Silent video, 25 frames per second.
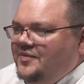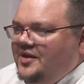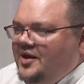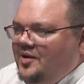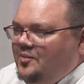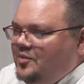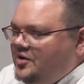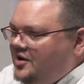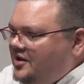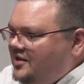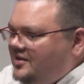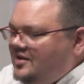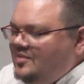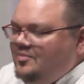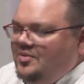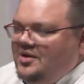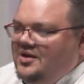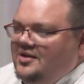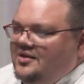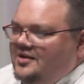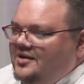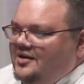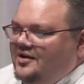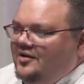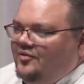and we need to
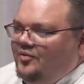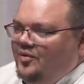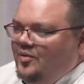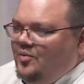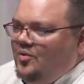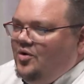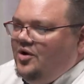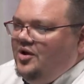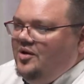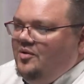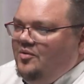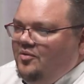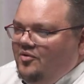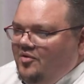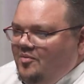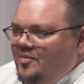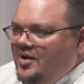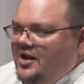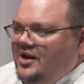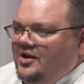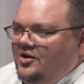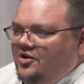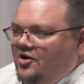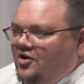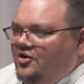be there if we want to
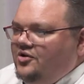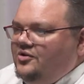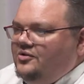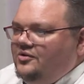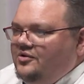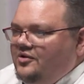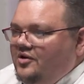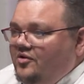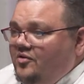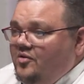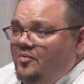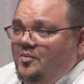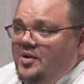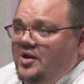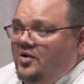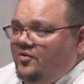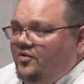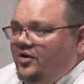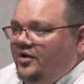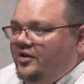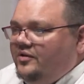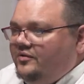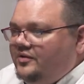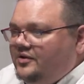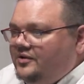remain current and remain
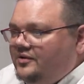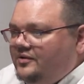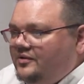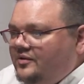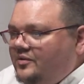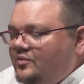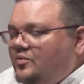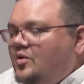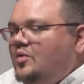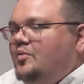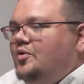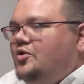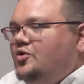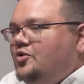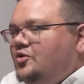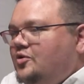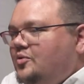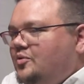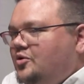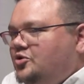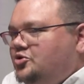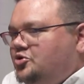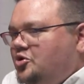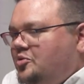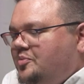relevant. What about you?
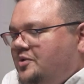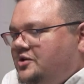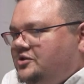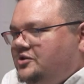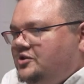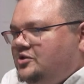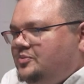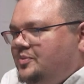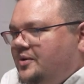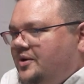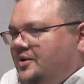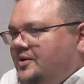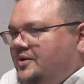What's your business belt?